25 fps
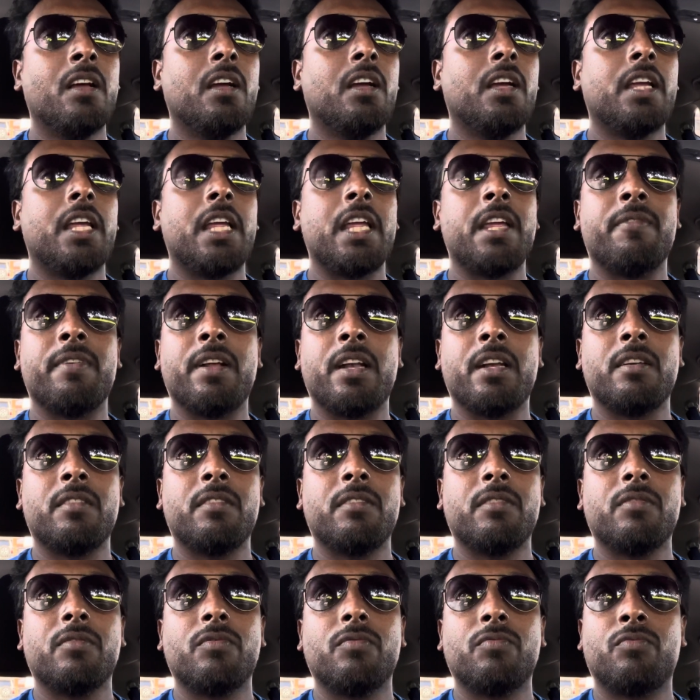even
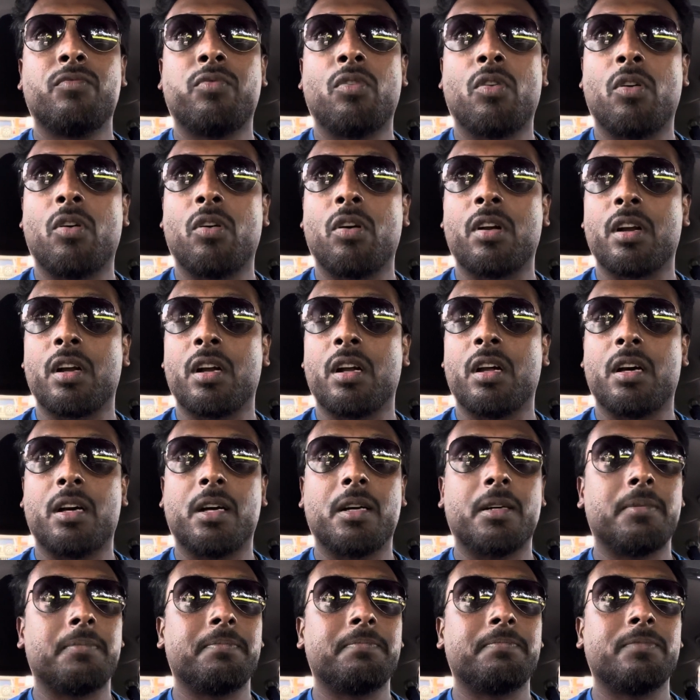for
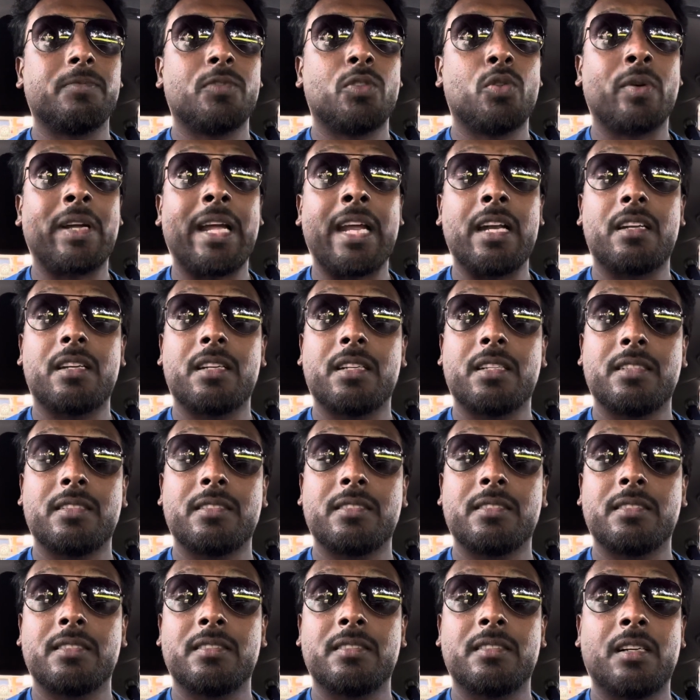to get
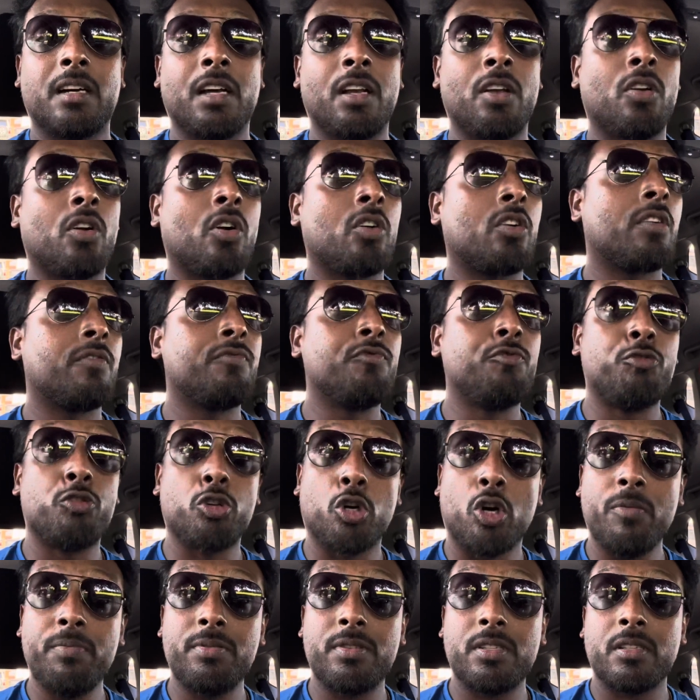a lot of
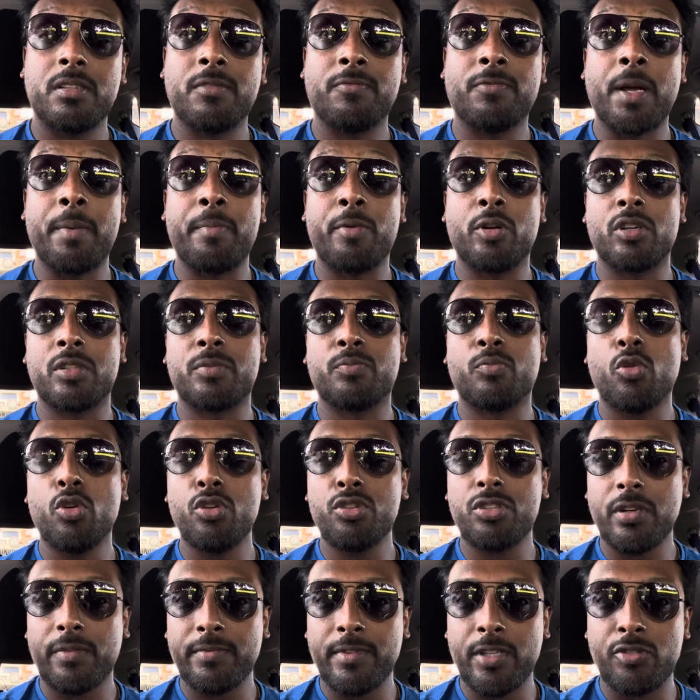jobs. Why? Because
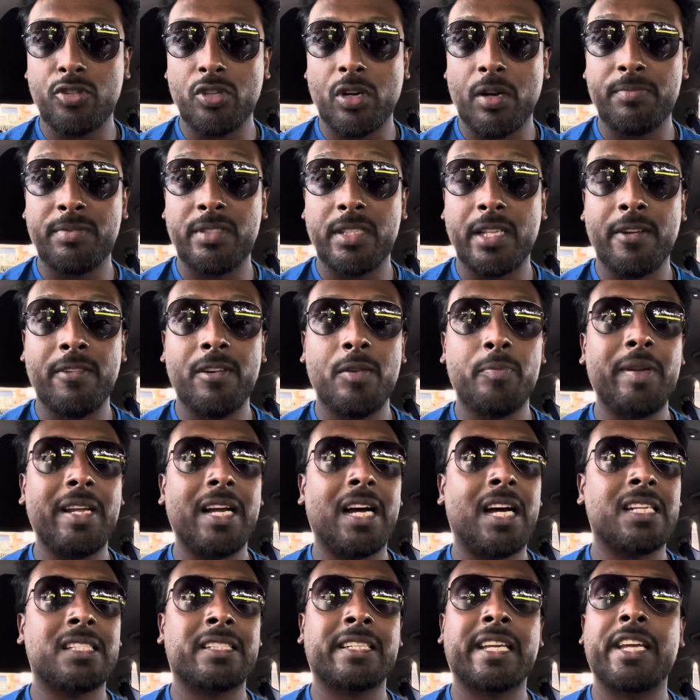most of the jobs, they will be
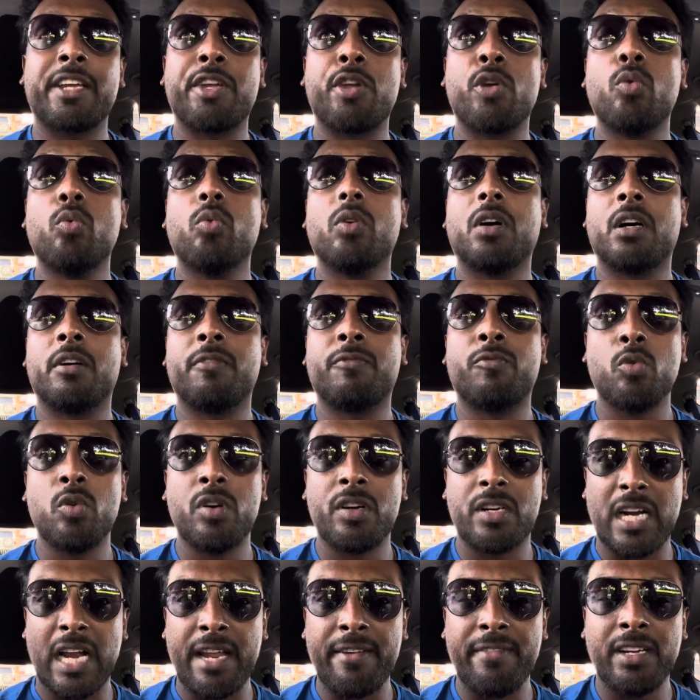asking you a full
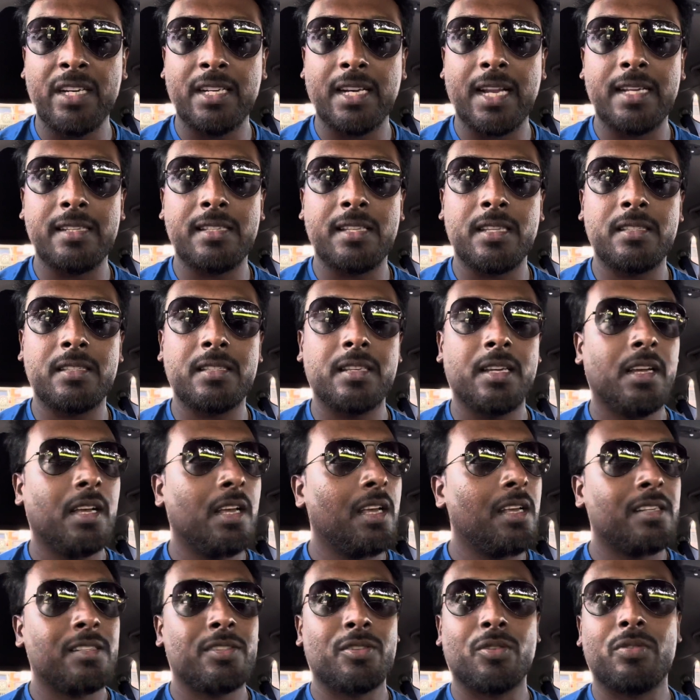driving license.
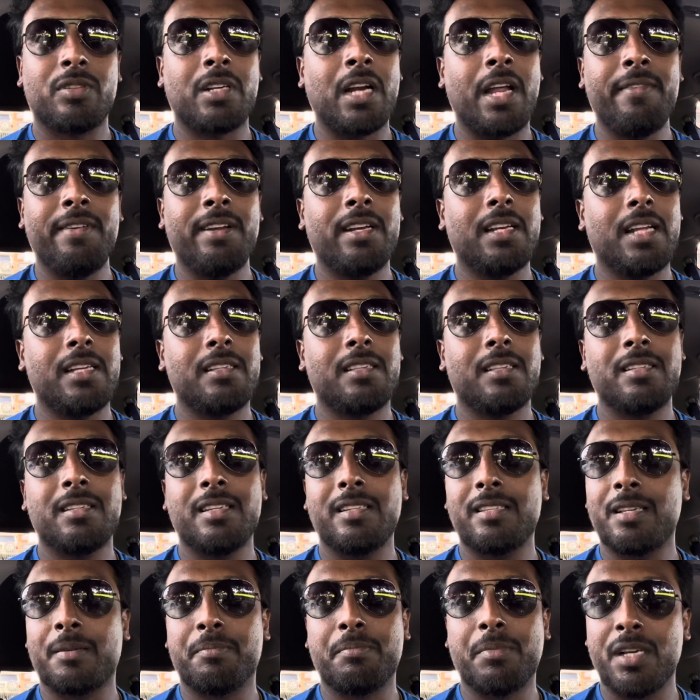So driving license
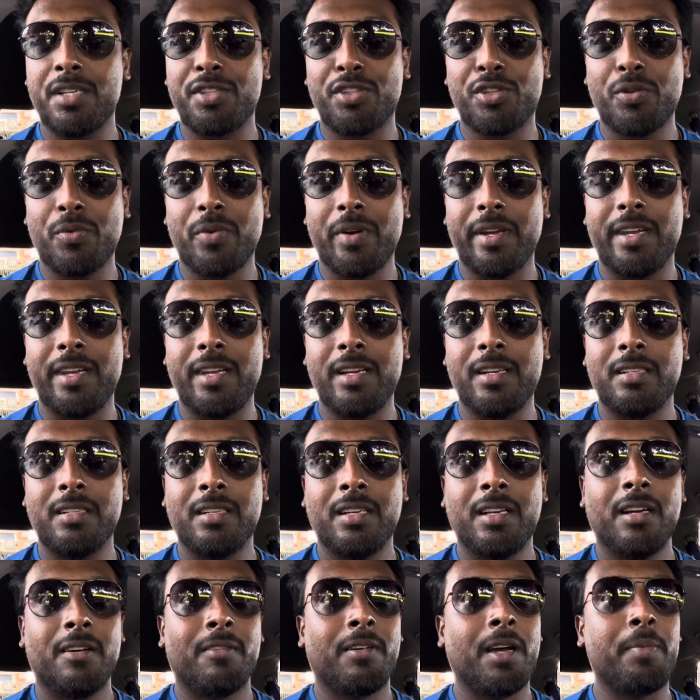is a must over here.
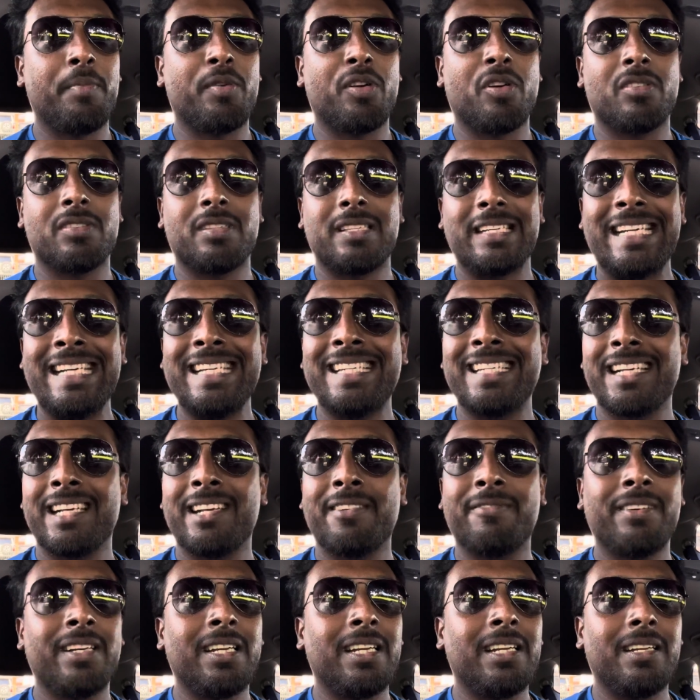Why? Because each and
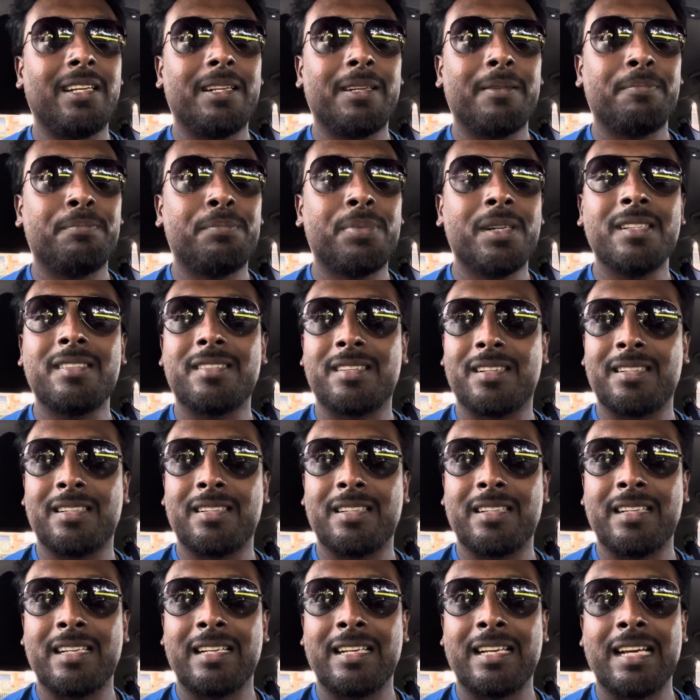every person
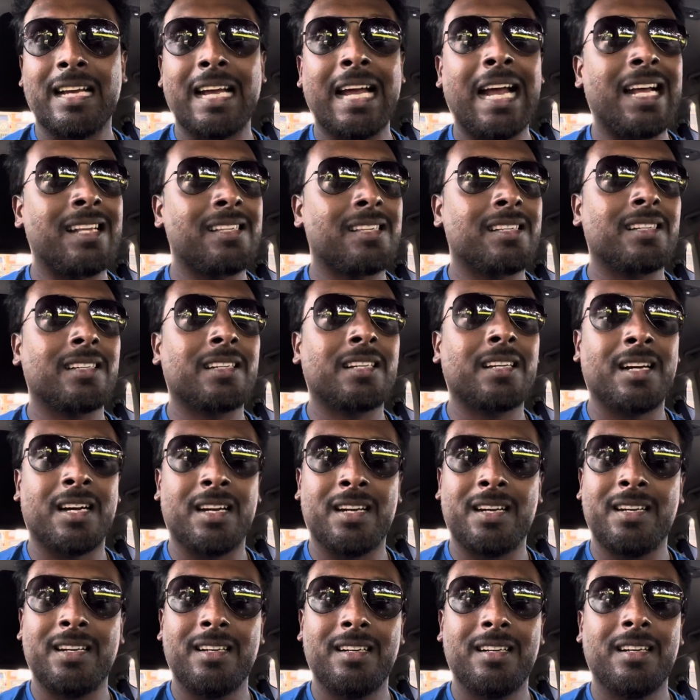has a
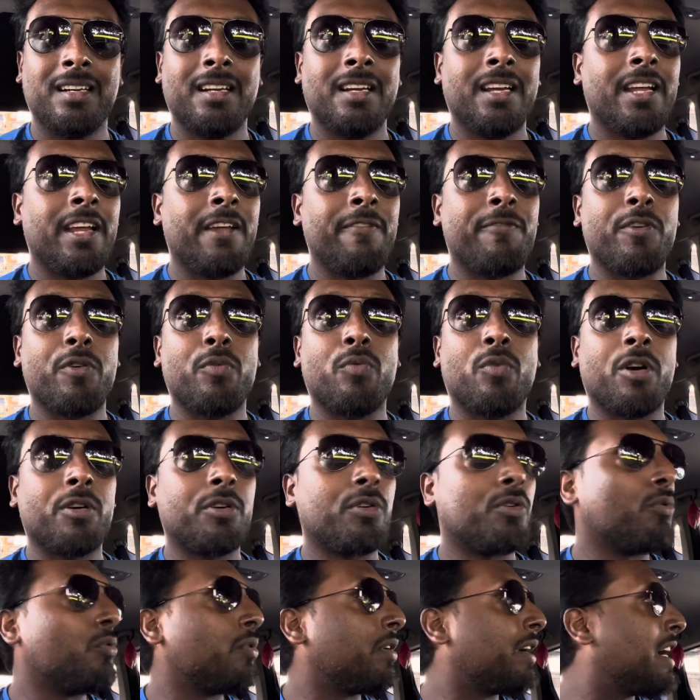car. If you want
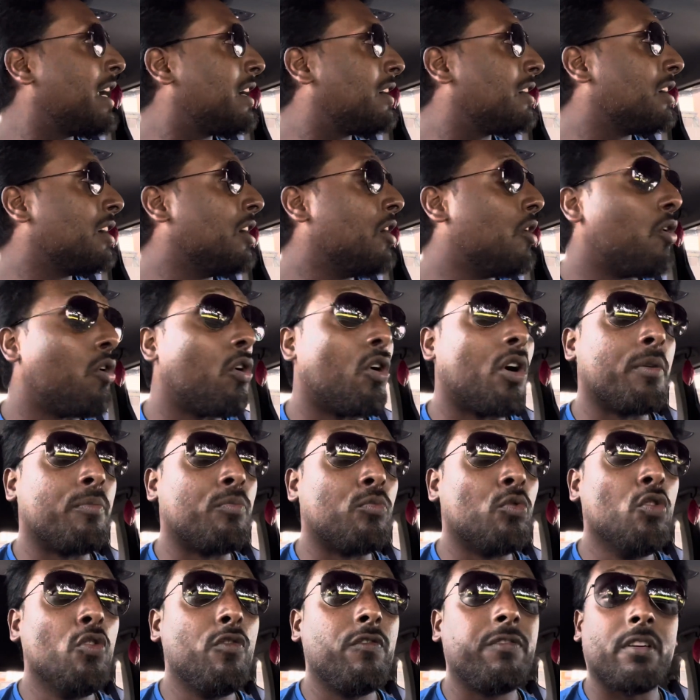to get or
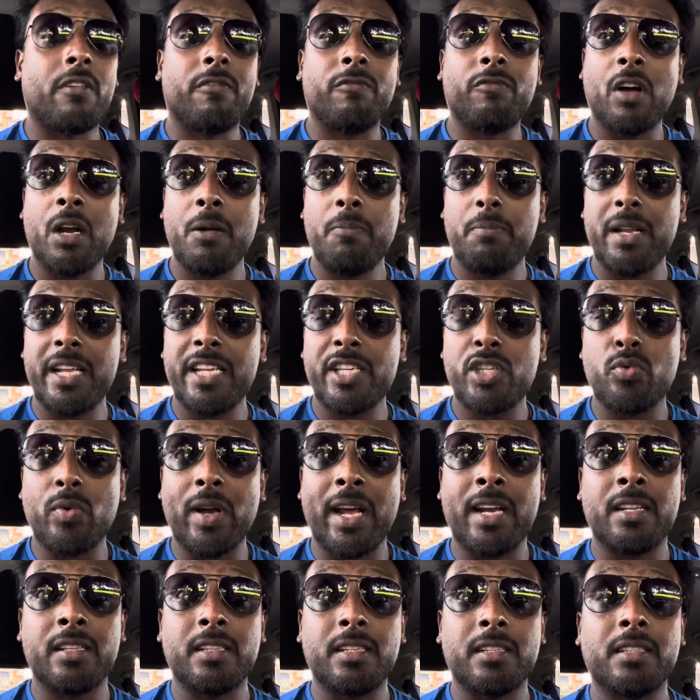move from one place to
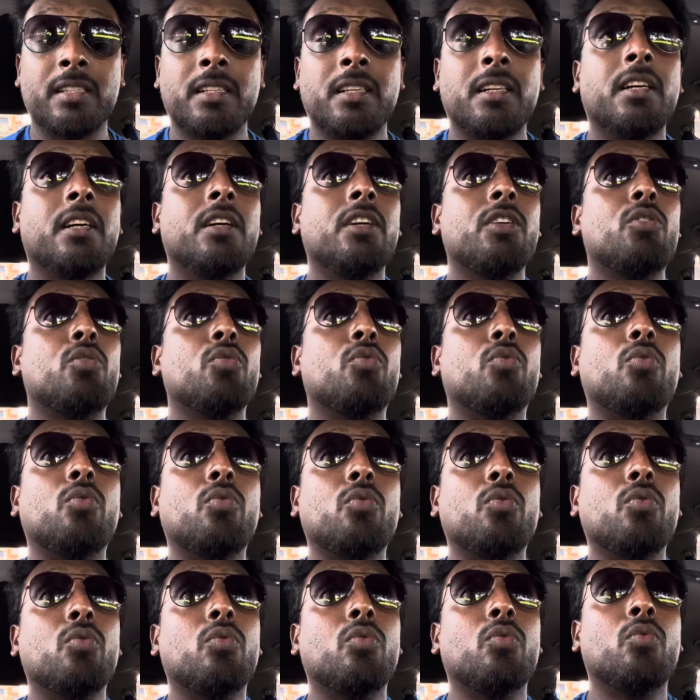another
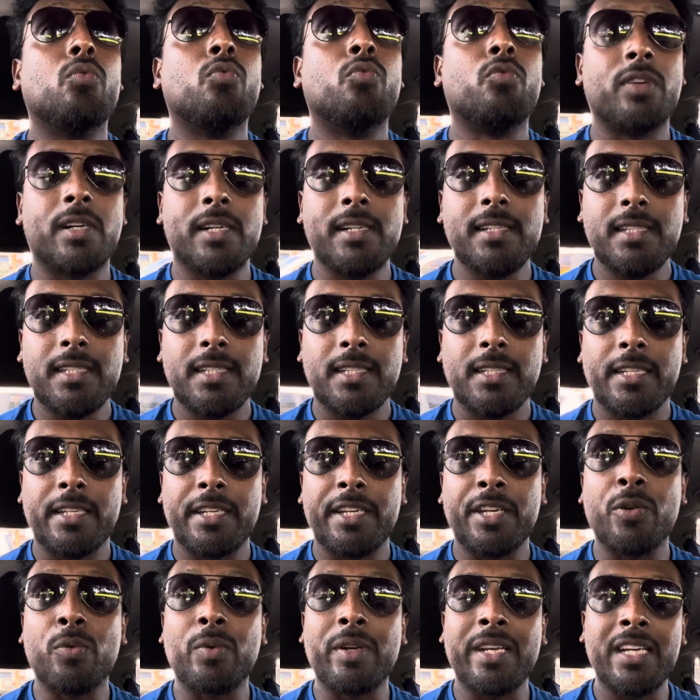to work,
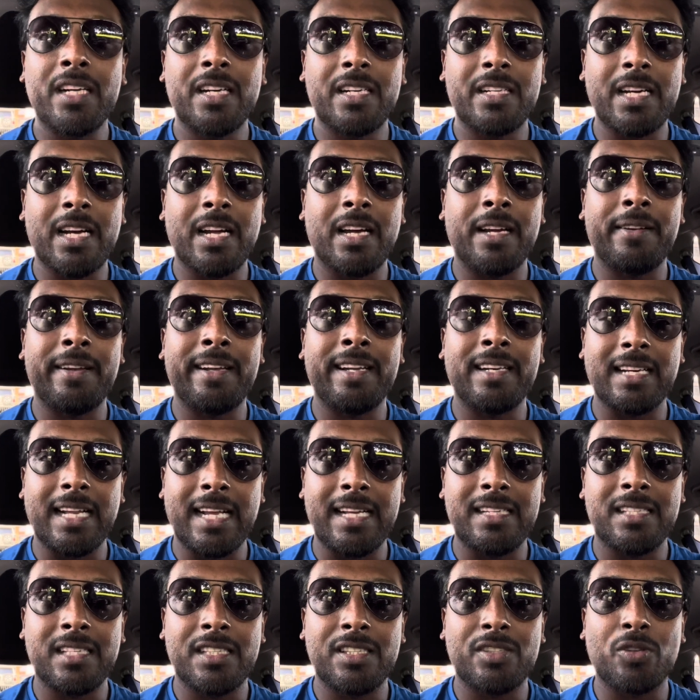you need a driving
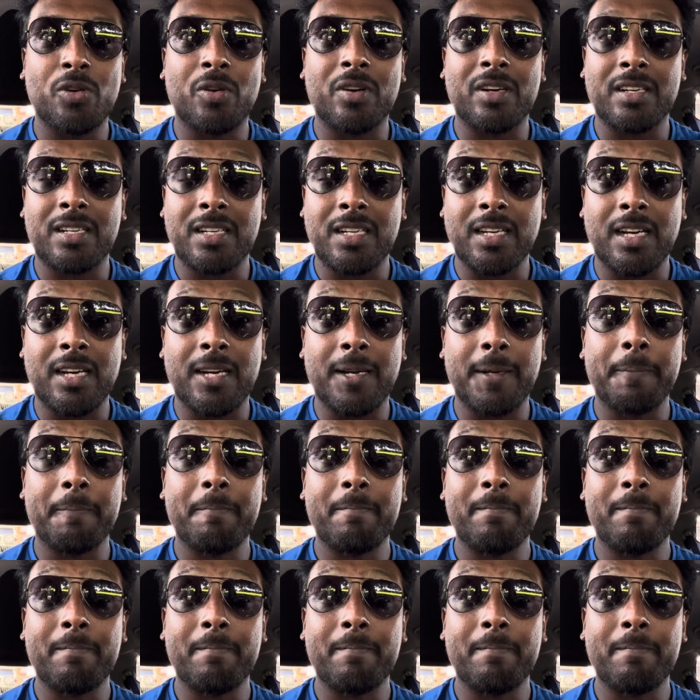license or a car.